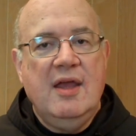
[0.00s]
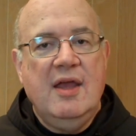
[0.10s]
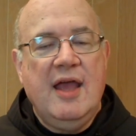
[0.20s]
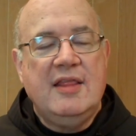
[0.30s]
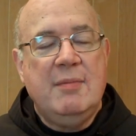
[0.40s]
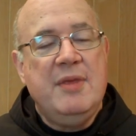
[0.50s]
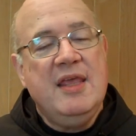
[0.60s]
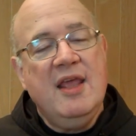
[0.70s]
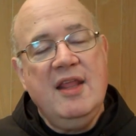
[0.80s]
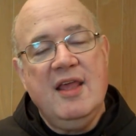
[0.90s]
At the
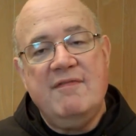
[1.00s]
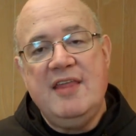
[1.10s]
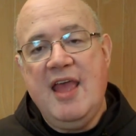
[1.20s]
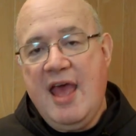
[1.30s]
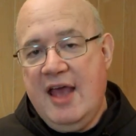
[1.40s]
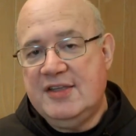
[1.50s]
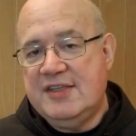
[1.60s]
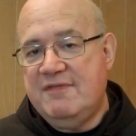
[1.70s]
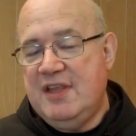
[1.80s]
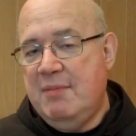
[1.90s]
beginning of the Acts
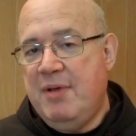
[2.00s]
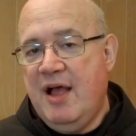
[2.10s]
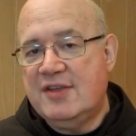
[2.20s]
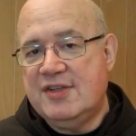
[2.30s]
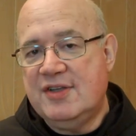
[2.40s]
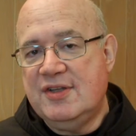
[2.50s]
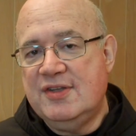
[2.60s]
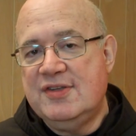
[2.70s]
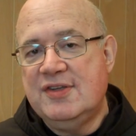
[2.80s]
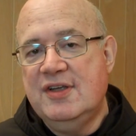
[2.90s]
of the
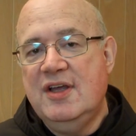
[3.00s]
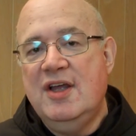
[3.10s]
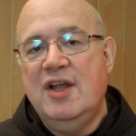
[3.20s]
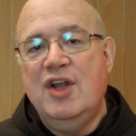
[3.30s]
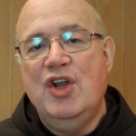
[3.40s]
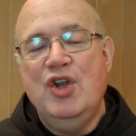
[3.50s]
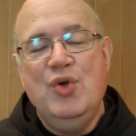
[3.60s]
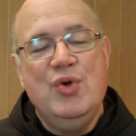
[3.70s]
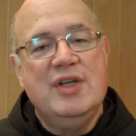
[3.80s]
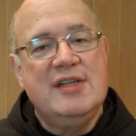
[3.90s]
Apostles,
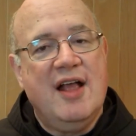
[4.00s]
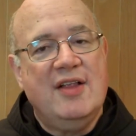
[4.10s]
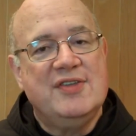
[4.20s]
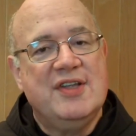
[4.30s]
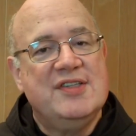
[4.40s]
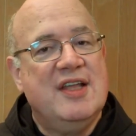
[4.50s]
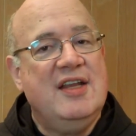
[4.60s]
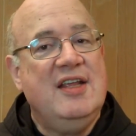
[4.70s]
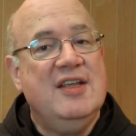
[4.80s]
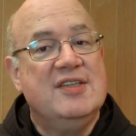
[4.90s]
Luke tells us that
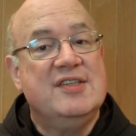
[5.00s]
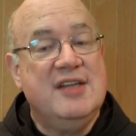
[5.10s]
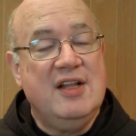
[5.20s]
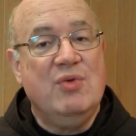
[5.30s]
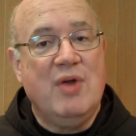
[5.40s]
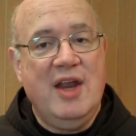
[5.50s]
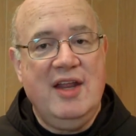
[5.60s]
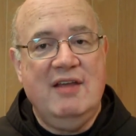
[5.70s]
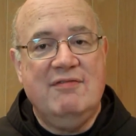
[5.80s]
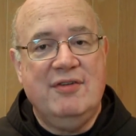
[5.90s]
he is still
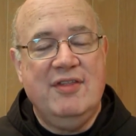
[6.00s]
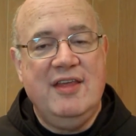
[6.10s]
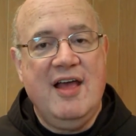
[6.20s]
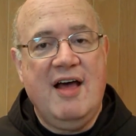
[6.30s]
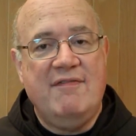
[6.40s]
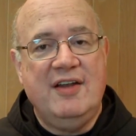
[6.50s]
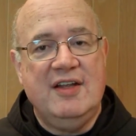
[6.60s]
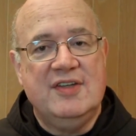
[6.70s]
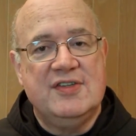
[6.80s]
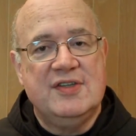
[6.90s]
writing for
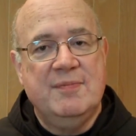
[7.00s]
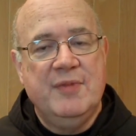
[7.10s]
Theophilus.